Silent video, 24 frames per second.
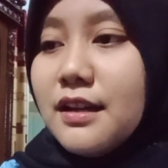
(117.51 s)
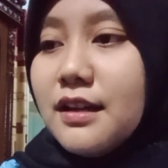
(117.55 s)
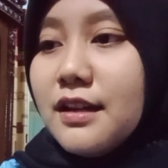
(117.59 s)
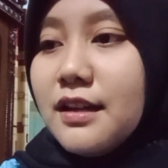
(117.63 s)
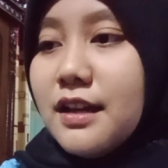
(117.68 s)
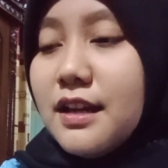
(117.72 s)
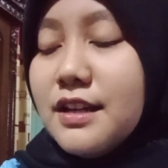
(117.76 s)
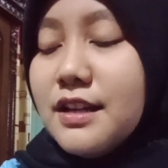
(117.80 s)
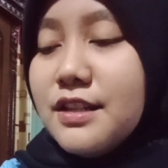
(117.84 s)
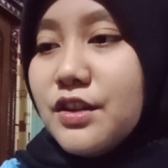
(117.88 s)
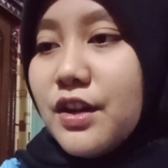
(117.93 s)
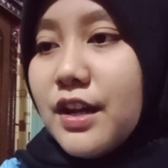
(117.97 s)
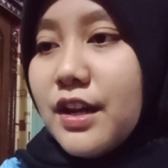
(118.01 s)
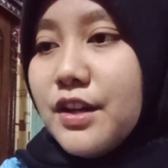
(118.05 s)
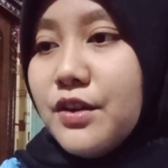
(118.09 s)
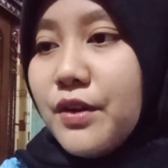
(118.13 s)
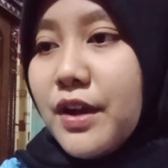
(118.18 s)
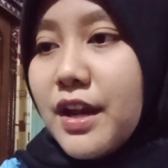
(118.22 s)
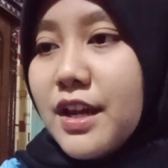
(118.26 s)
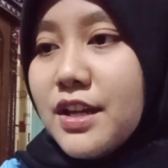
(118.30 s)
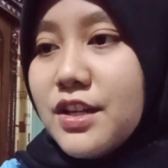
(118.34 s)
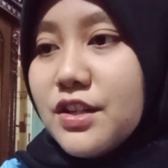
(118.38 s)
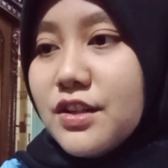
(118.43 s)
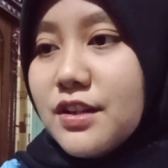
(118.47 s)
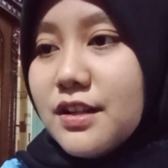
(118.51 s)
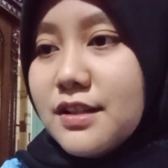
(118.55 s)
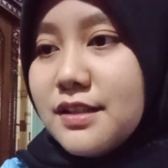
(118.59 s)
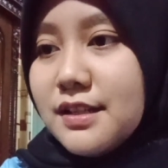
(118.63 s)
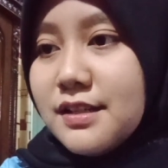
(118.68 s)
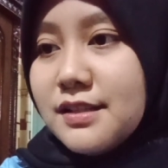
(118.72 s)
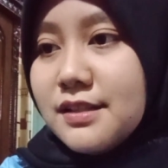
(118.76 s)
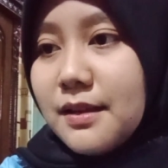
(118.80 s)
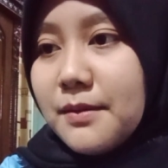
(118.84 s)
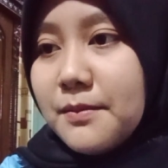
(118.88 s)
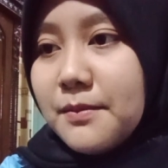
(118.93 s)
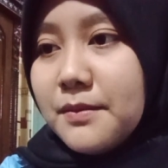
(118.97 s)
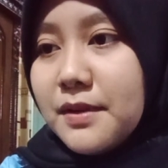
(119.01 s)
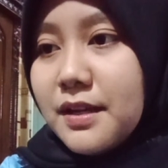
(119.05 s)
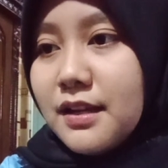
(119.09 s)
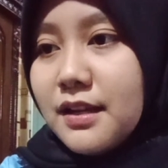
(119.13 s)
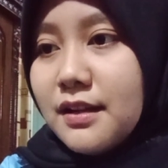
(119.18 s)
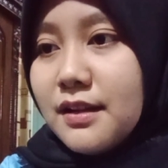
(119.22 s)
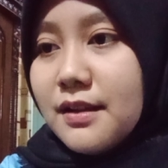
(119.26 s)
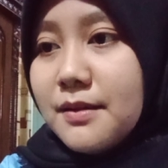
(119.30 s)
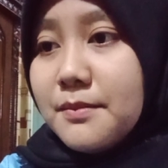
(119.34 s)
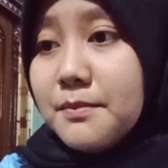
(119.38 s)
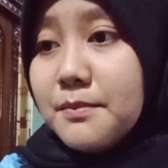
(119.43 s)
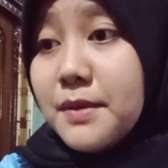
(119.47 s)
Each educational system
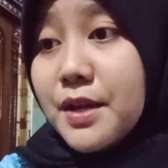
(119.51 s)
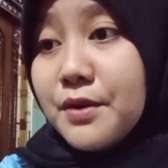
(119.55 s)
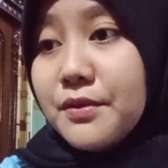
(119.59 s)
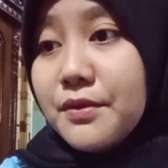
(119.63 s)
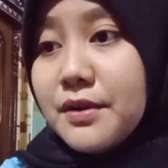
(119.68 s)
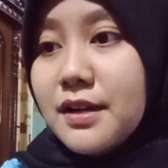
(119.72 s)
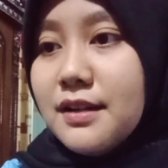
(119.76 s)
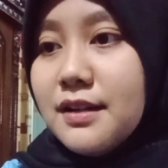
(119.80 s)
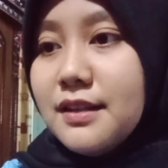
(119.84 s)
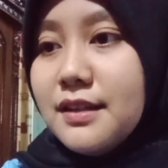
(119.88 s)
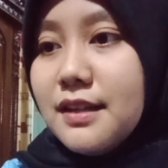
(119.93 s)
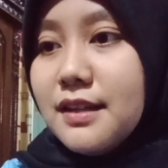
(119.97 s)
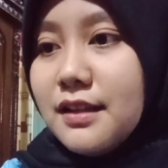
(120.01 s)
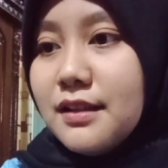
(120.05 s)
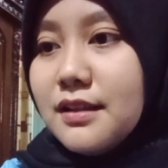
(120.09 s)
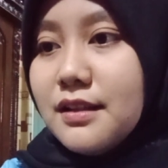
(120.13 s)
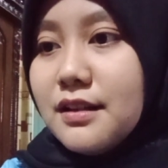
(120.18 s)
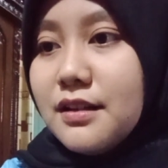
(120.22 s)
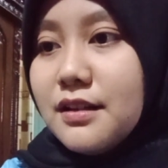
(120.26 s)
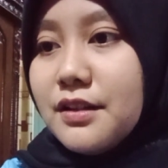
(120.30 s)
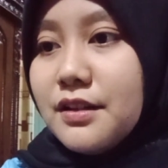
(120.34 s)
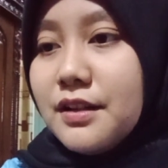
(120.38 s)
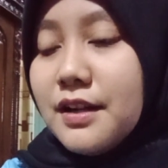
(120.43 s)
is a mirror that